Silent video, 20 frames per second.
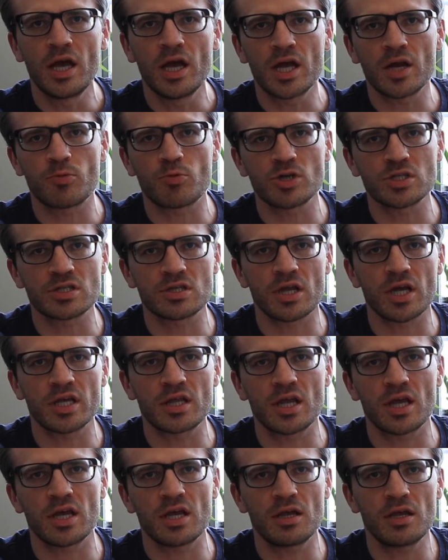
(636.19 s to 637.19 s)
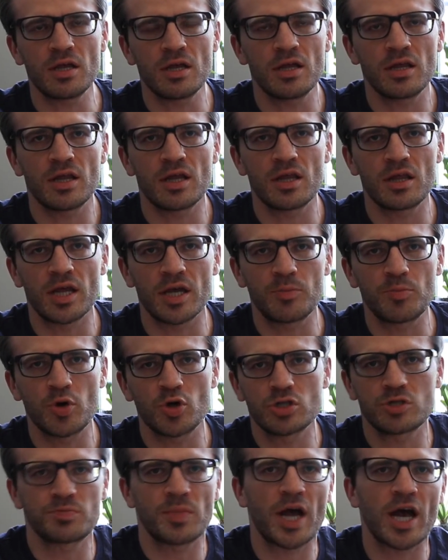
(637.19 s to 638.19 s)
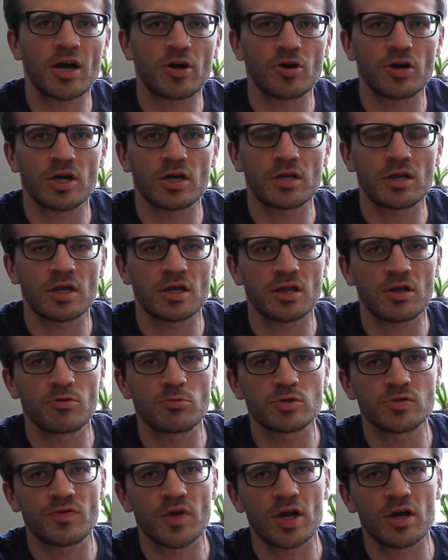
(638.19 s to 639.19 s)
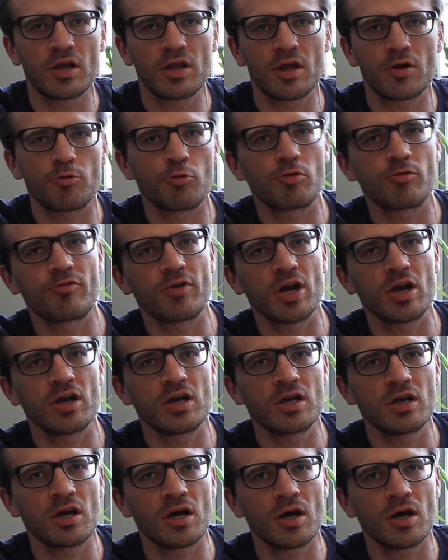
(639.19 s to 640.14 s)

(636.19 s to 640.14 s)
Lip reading: And it wasn't like they like pushed back or anything. They were very